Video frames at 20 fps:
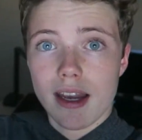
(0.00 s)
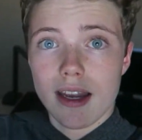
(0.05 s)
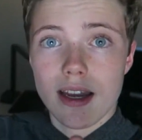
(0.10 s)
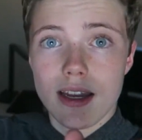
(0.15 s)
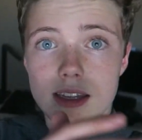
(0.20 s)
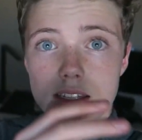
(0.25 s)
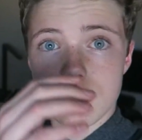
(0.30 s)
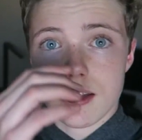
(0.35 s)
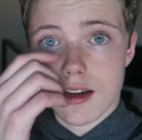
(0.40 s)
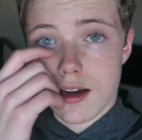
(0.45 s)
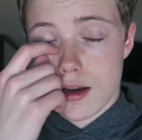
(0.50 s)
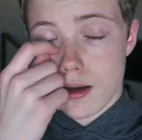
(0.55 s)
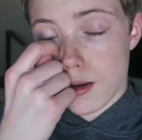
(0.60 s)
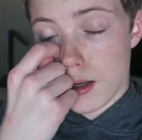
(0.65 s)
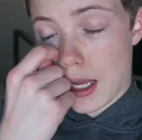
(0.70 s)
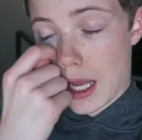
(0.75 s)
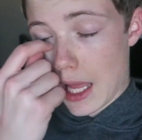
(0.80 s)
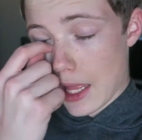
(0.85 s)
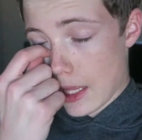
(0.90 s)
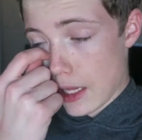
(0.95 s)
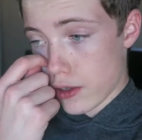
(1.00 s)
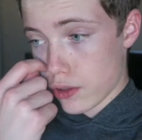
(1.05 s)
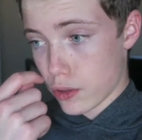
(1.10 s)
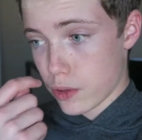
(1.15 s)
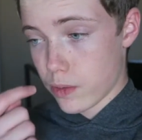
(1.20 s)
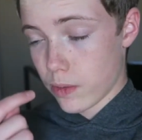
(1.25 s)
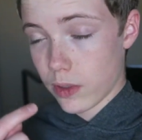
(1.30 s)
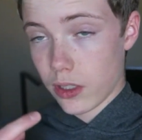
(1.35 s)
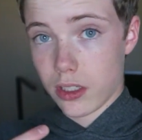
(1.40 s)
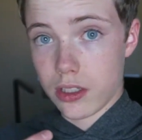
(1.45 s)
yeah, guys, I
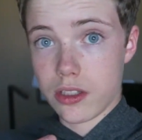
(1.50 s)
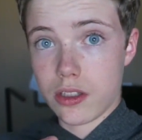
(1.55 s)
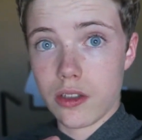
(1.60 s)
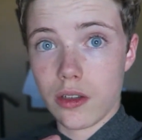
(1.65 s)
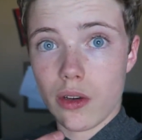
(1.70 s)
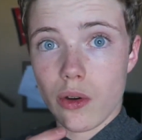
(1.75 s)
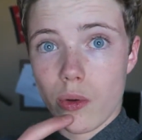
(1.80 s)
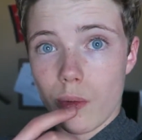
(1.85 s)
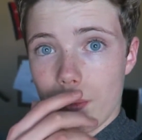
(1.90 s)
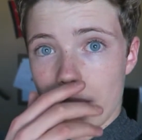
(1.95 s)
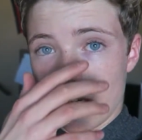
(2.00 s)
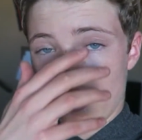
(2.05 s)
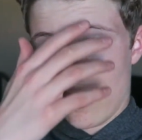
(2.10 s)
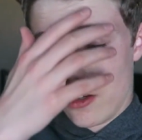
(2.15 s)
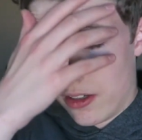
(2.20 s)
was really stupid. Oh my